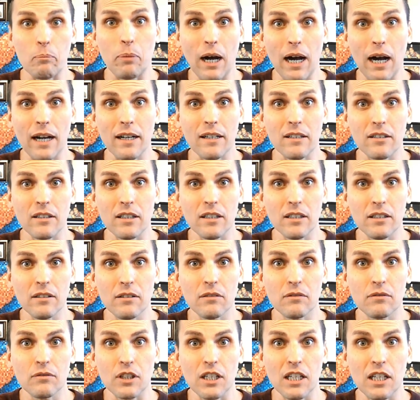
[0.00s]
Bhakta,
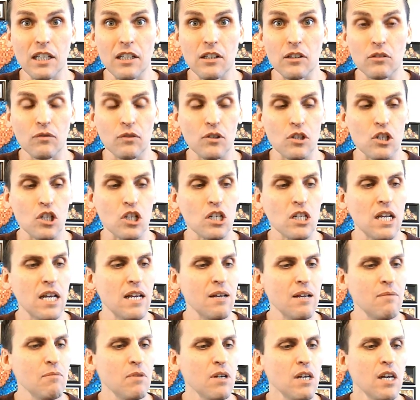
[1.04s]
forgetting his first
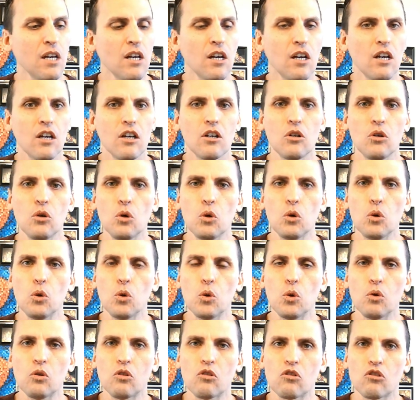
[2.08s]
name,
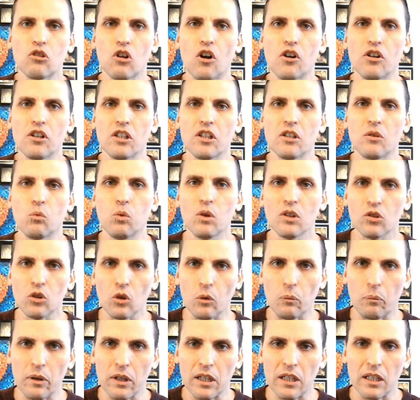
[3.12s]
who started
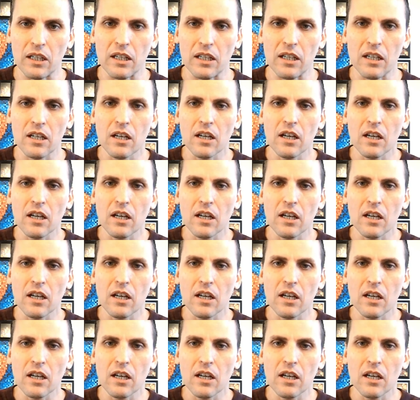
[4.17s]
Whistlepig.